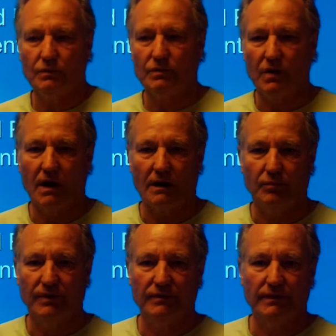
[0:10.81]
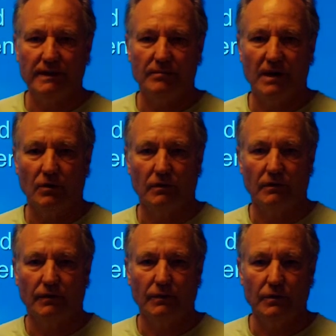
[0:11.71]
talk briefly about
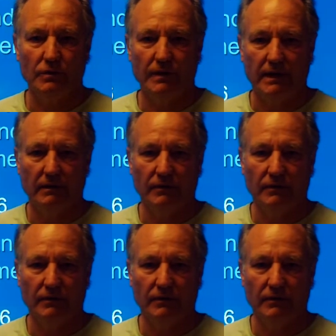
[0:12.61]
food and